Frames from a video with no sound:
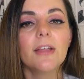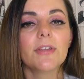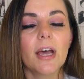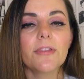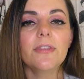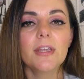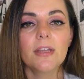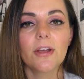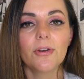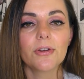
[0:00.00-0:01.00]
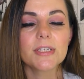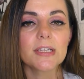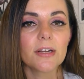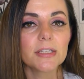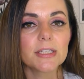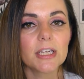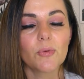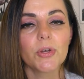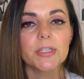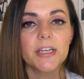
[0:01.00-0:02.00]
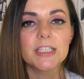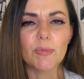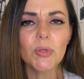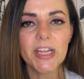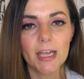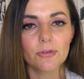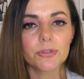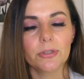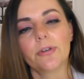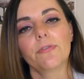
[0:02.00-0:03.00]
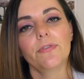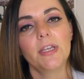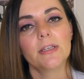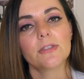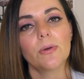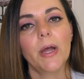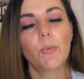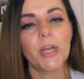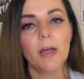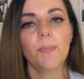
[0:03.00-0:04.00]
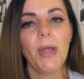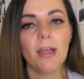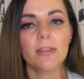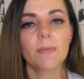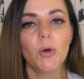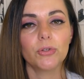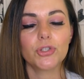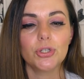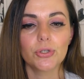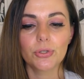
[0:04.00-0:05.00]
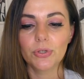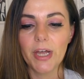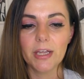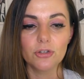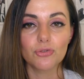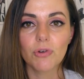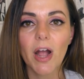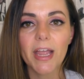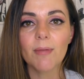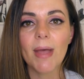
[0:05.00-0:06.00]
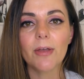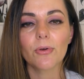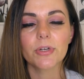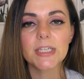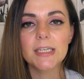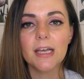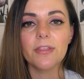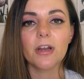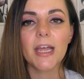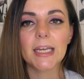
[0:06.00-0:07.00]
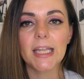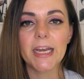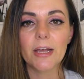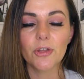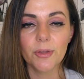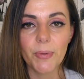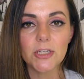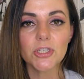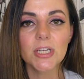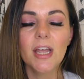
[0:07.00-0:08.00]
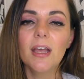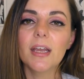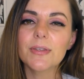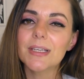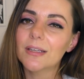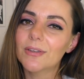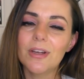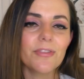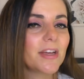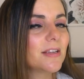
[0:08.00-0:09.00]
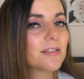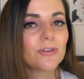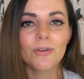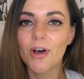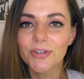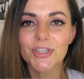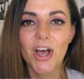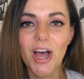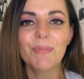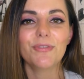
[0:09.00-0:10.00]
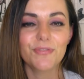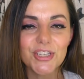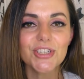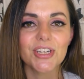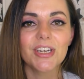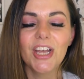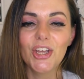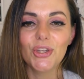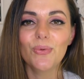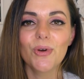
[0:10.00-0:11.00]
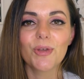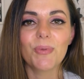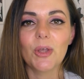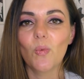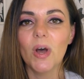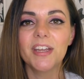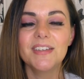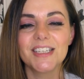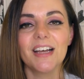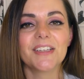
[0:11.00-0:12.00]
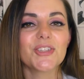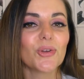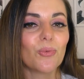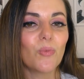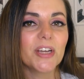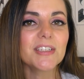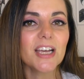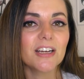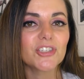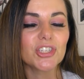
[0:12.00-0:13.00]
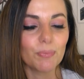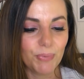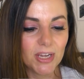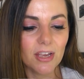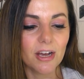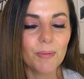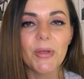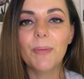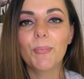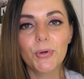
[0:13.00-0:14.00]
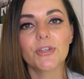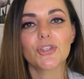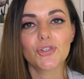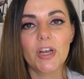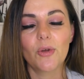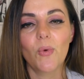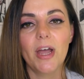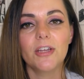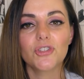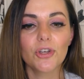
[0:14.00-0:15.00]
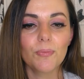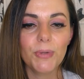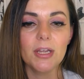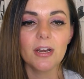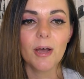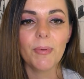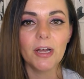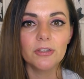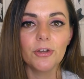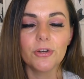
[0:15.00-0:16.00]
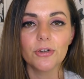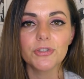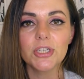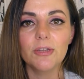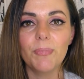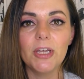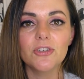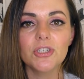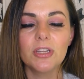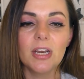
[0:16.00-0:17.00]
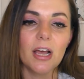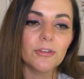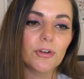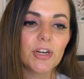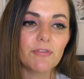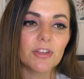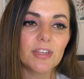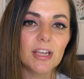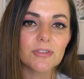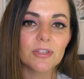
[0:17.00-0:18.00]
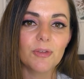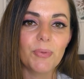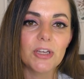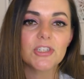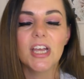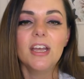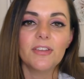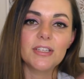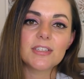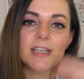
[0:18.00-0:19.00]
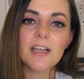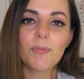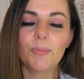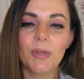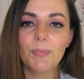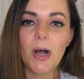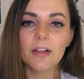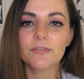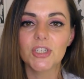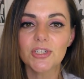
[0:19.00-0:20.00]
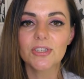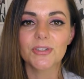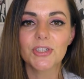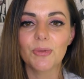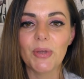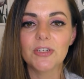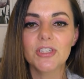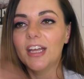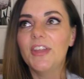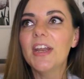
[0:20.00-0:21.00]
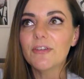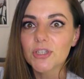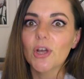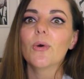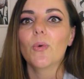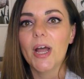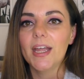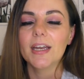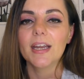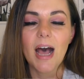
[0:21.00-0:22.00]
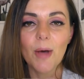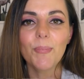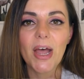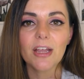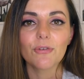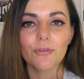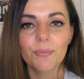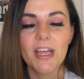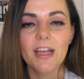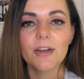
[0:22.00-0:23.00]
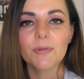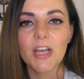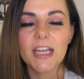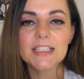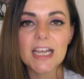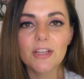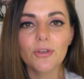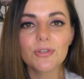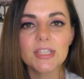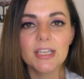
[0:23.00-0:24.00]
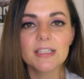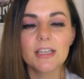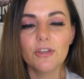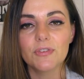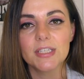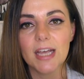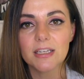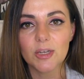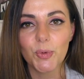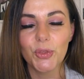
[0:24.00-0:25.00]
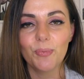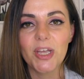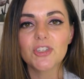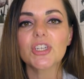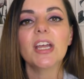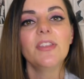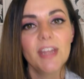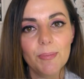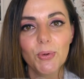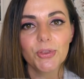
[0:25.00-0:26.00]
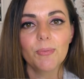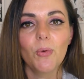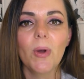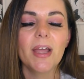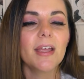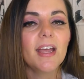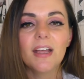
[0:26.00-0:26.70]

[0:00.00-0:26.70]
The other thing that I noticed that I did was I double handled a lot of things. So I would unpack them onto like a drying mat or a tea towel that I had laid out on the bench. And I was like, girl, that is not time efficient. You want to be one and done. So one touch, pick it up and put it straight away. Don't pick it up, unload it onto the bench and then unload everything else on the bench and stack up a big pile of dishes onto the bench and then have to go away and unpack it from there and take those things that you've stacked up on the bench and then put them away.